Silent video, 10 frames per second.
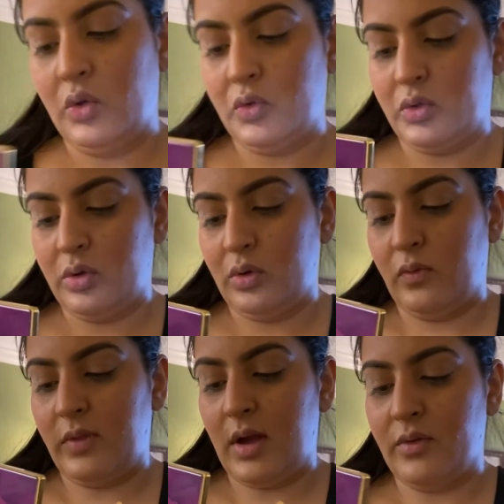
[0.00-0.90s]
So
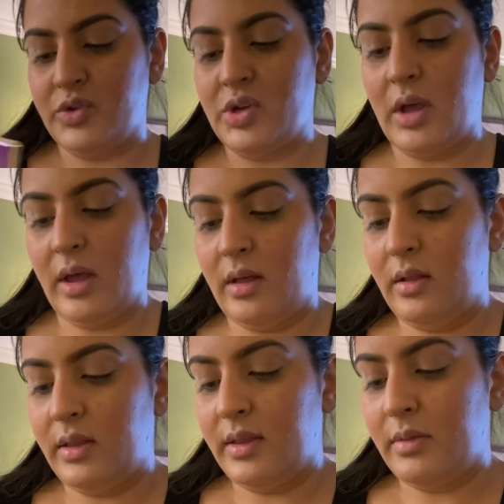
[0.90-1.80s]
Flower
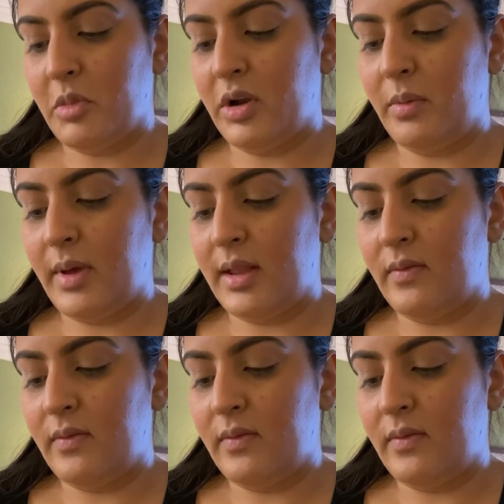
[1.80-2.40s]
Child, Smarty Pants,